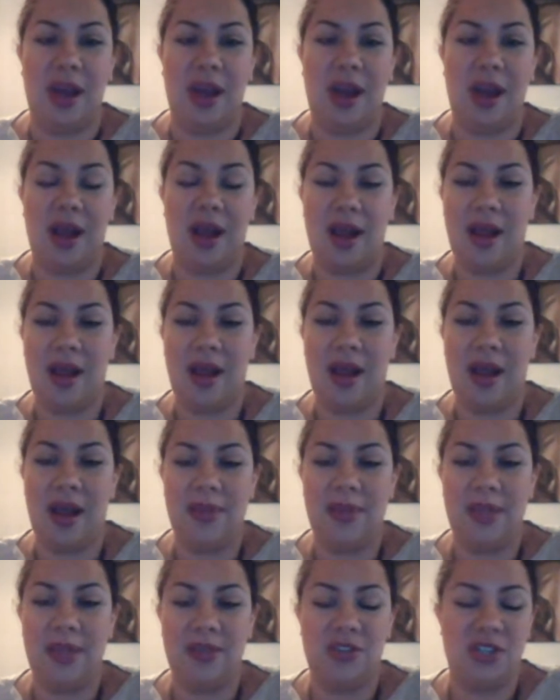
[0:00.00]

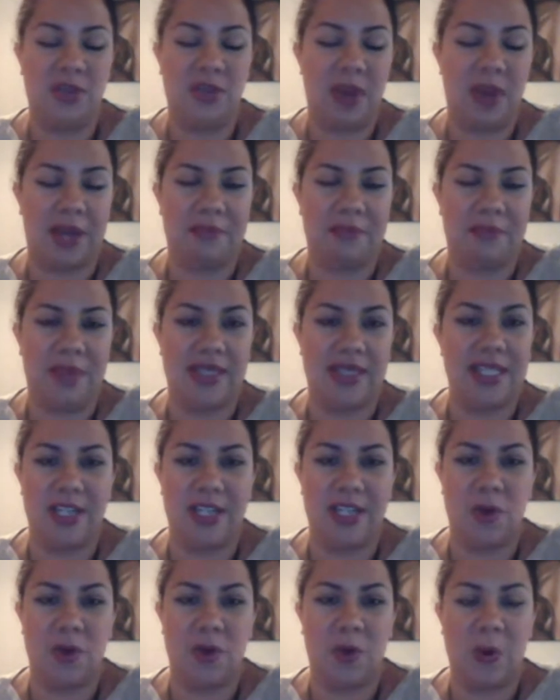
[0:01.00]
either direct
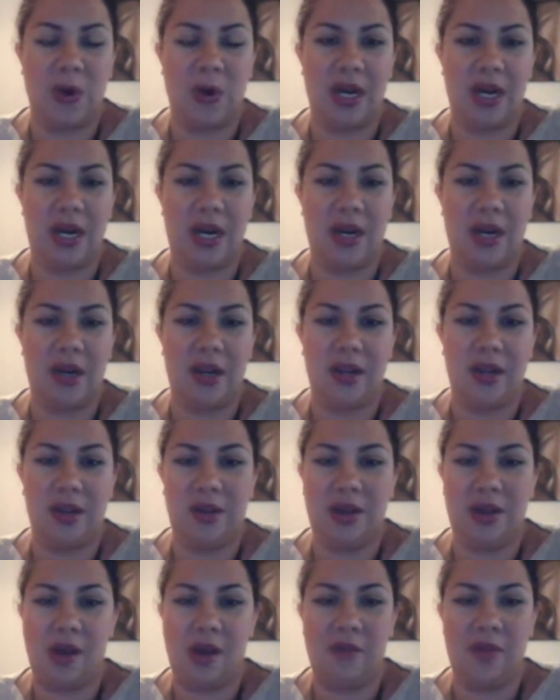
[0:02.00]
message or,
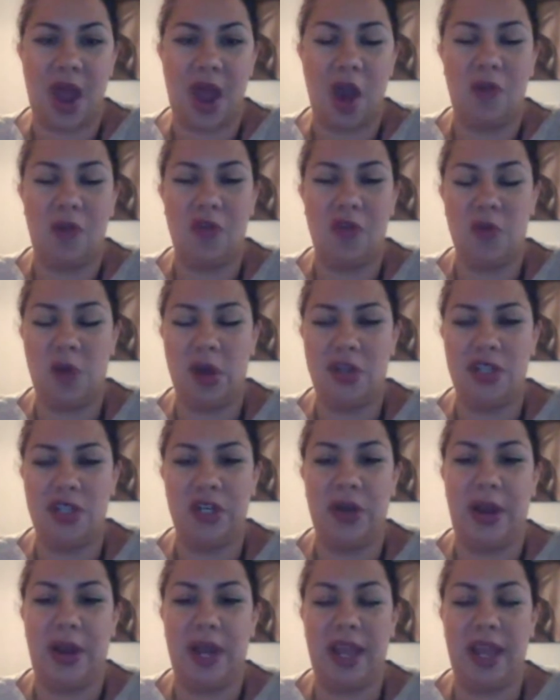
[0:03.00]
however you want to
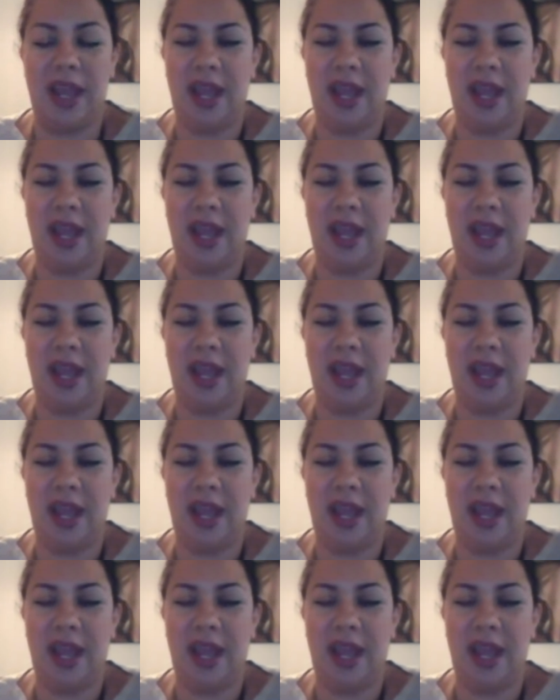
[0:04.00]
do it.